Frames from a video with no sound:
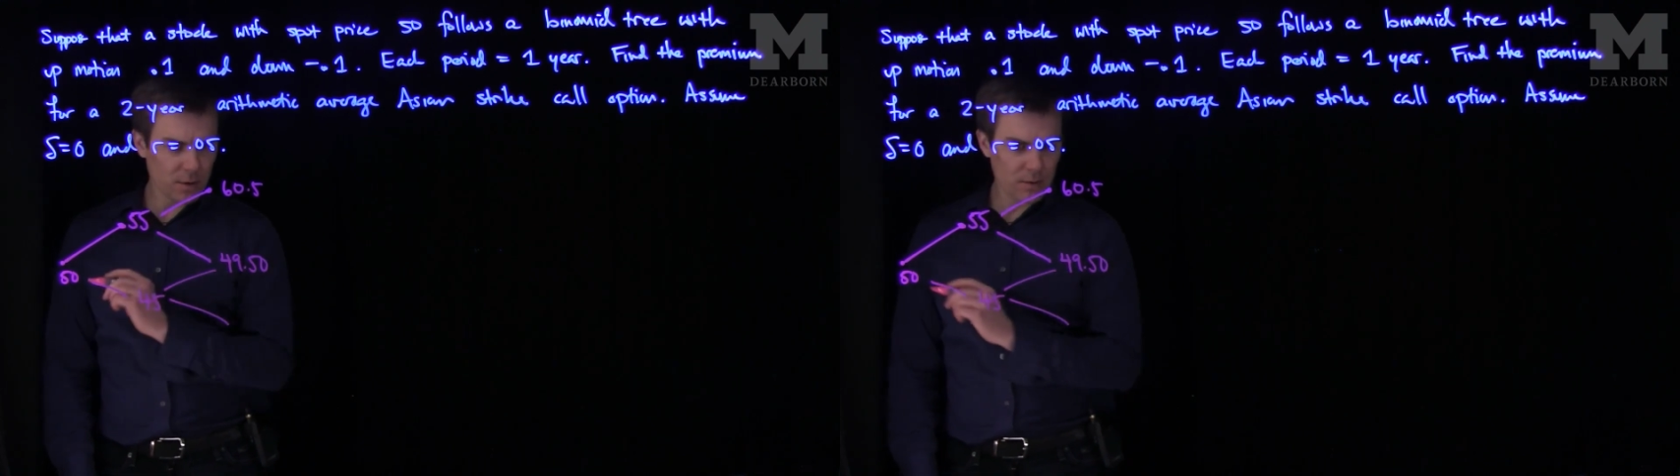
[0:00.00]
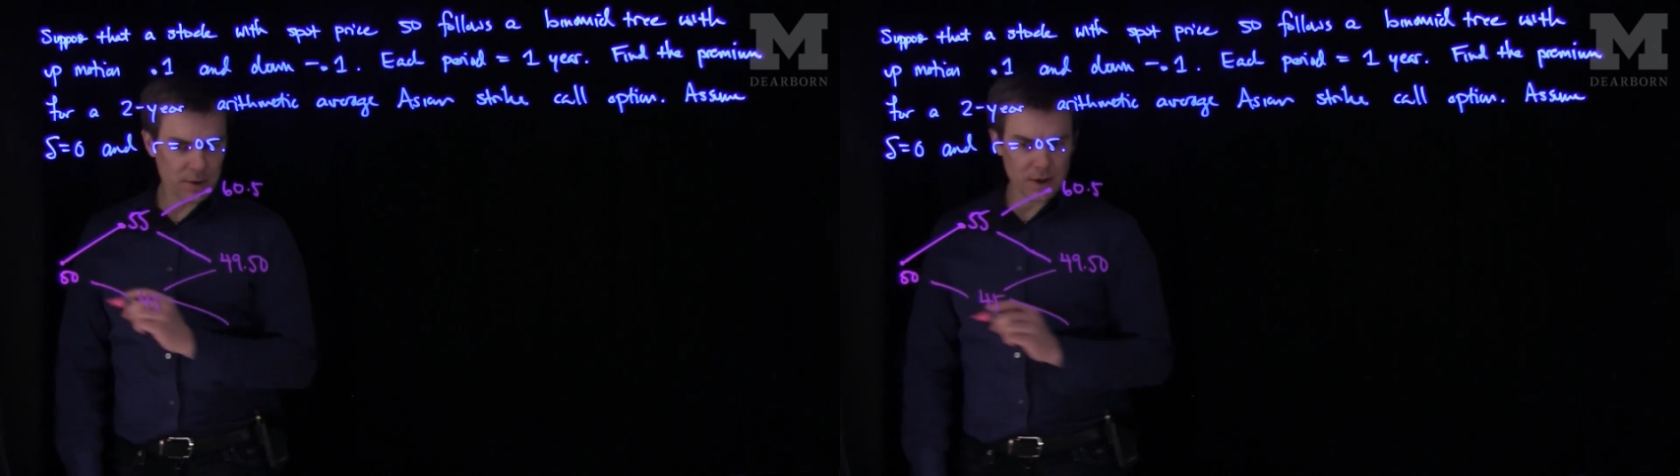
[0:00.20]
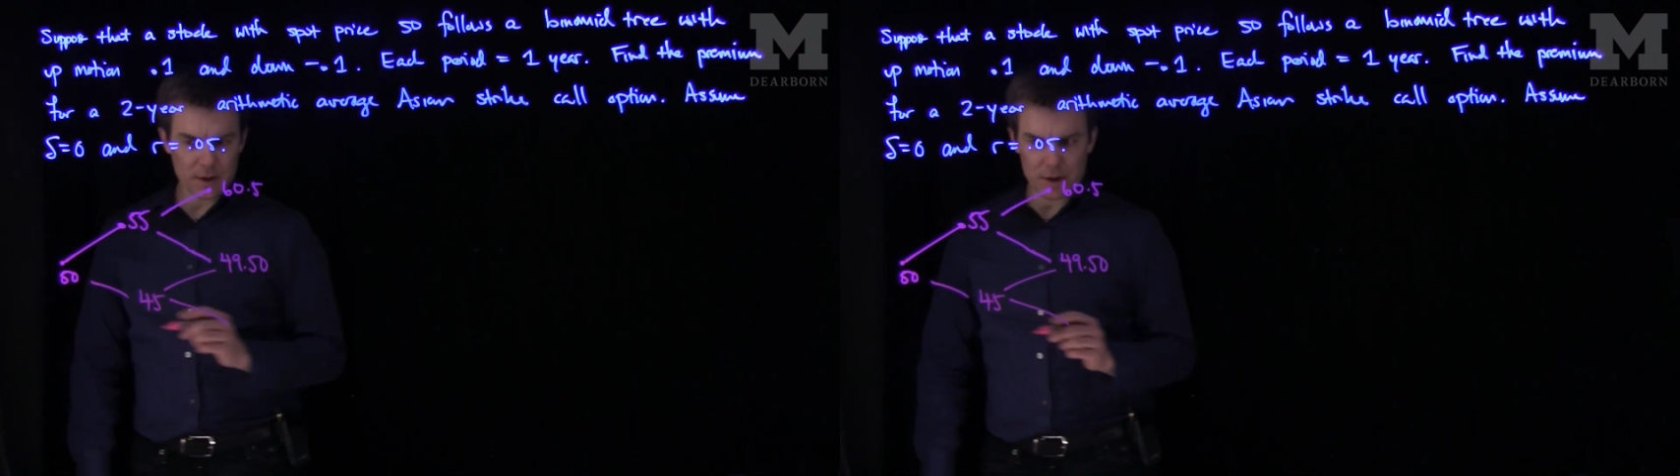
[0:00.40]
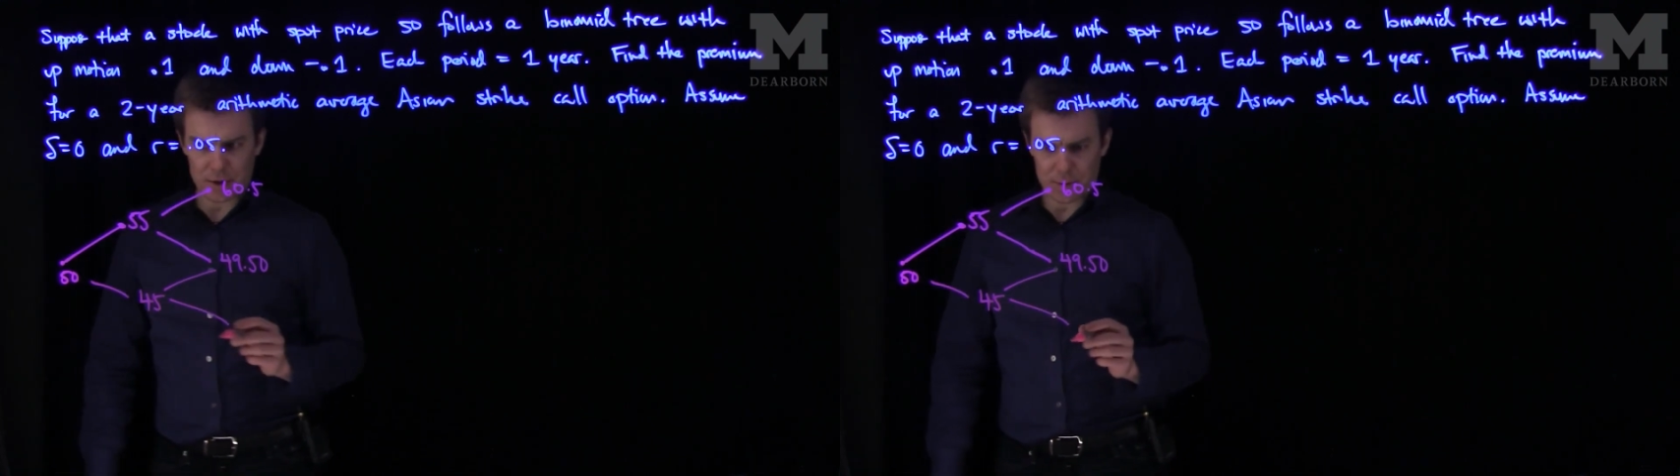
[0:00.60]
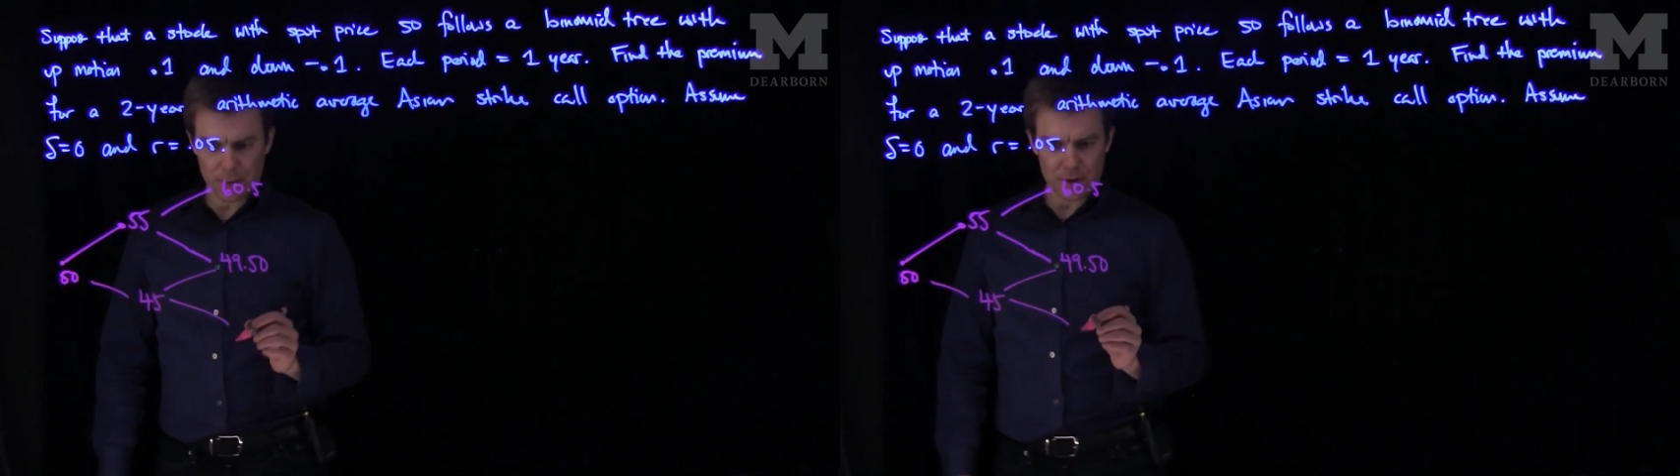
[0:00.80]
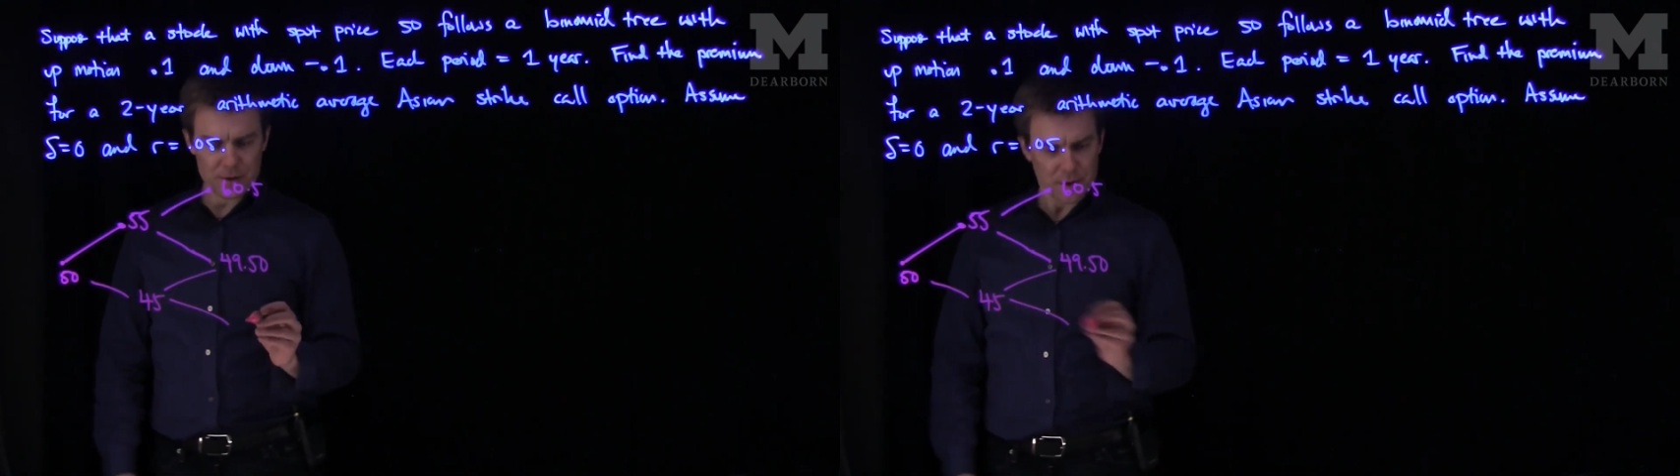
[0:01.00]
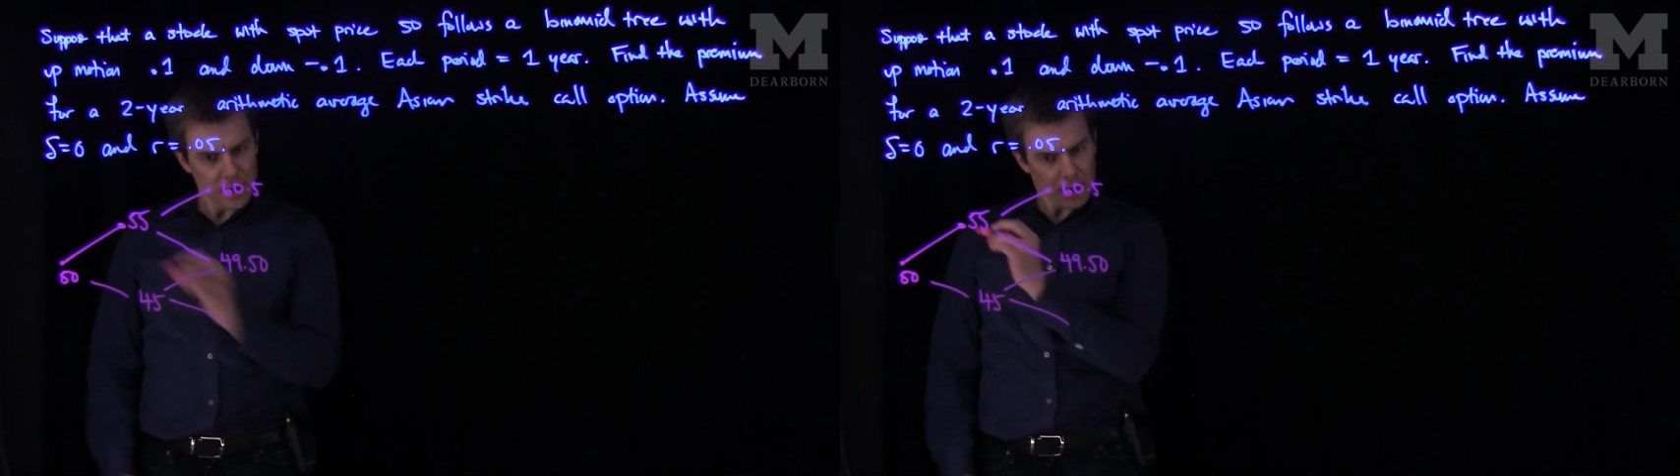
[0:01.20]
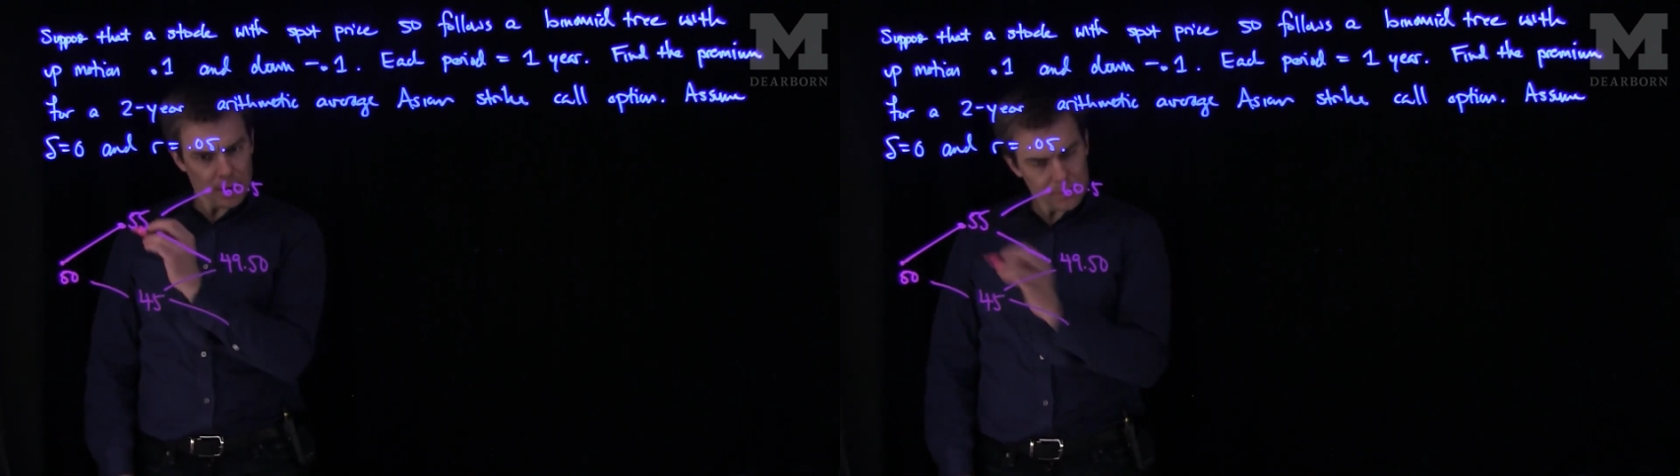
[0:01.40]
Over here in each of these periods is a
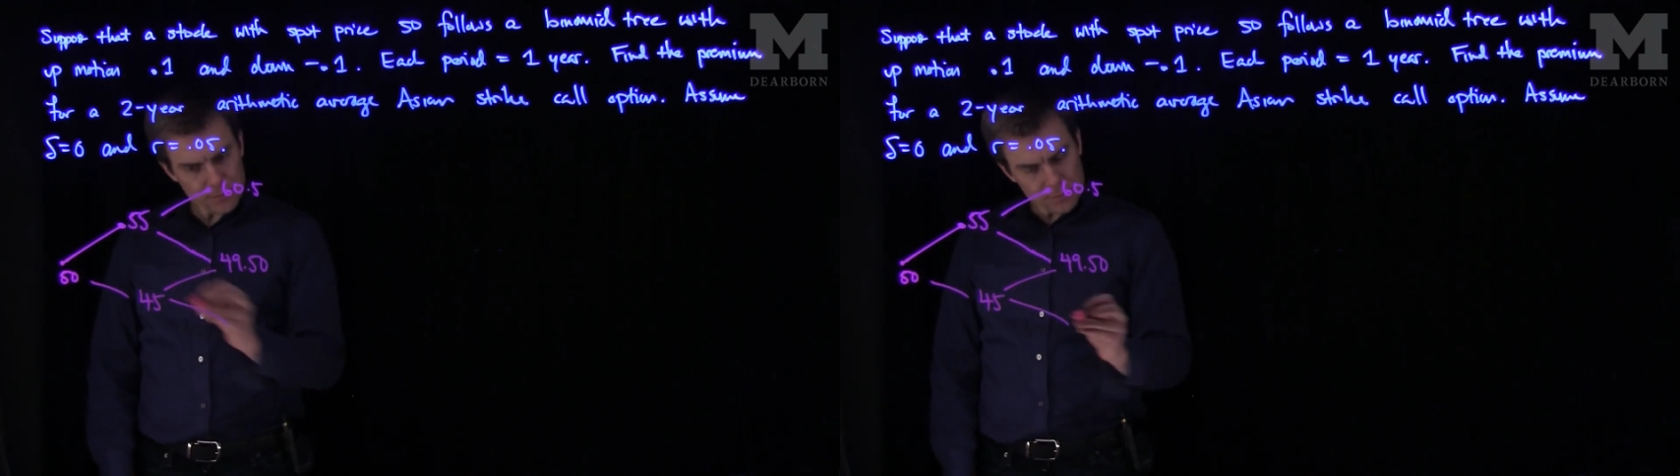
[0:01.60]
year,